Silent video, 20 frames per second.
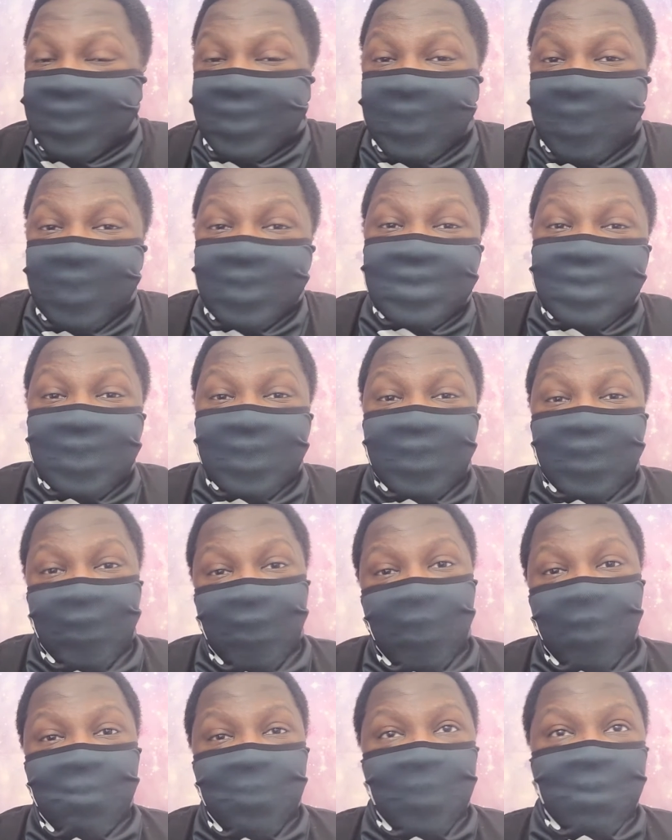things get a
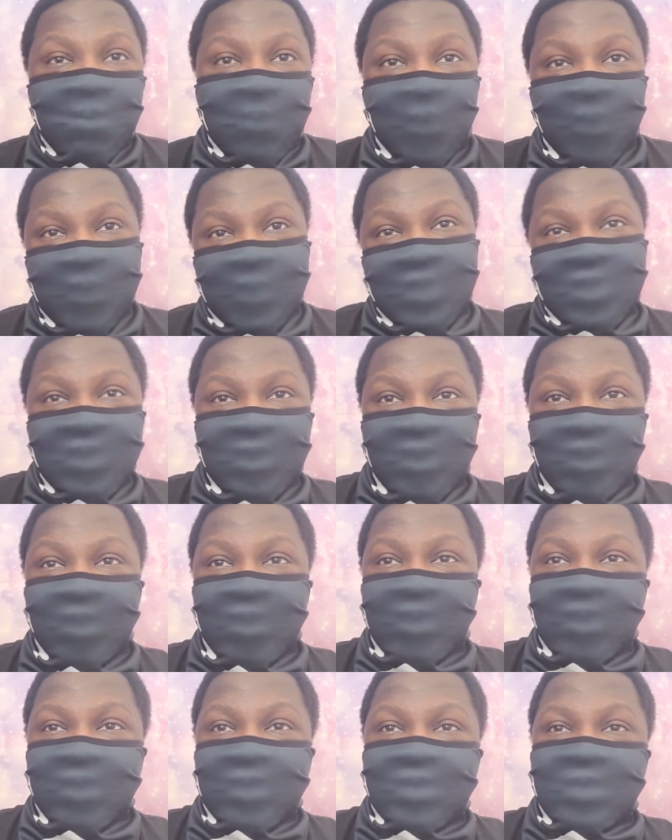little bit more
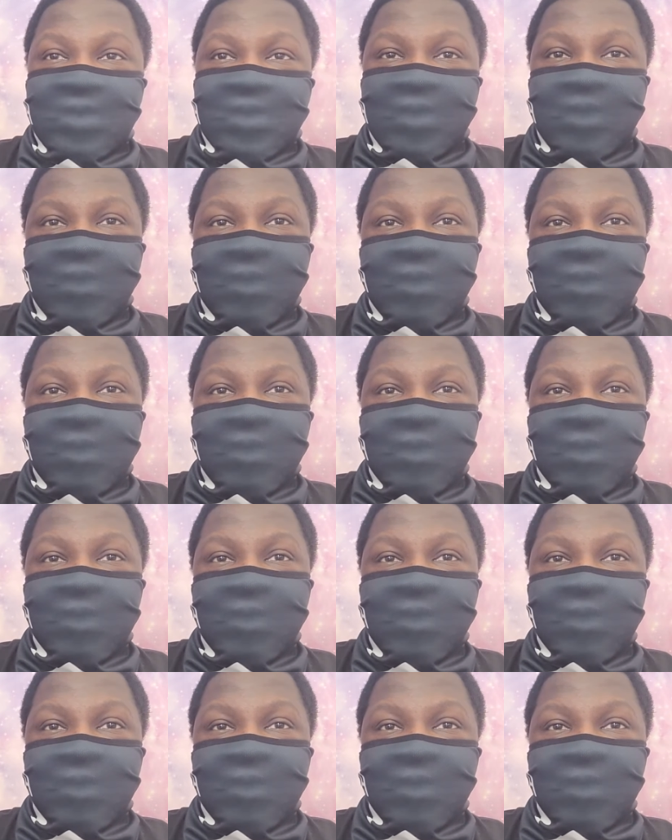serious